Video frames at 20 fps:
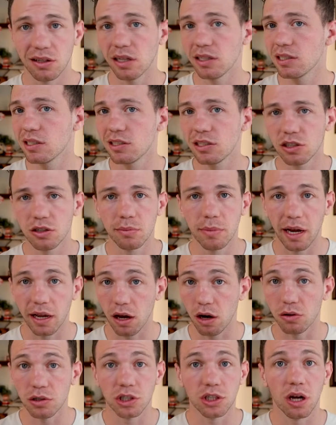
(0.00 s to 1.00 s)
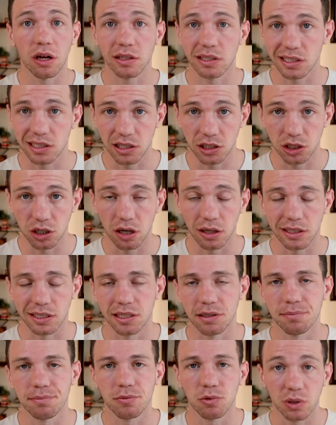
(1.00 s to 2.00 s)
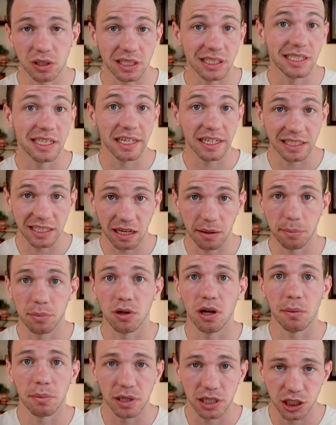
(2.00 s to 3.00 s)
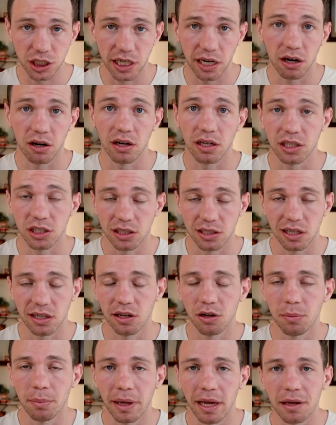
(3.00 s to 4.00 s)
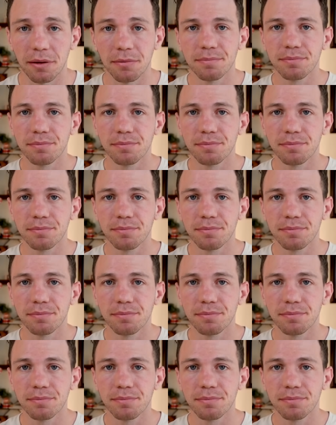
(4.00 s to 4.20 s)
let's assume I own Johnson & Johnson, which is the example I'm going to share in just a little bit.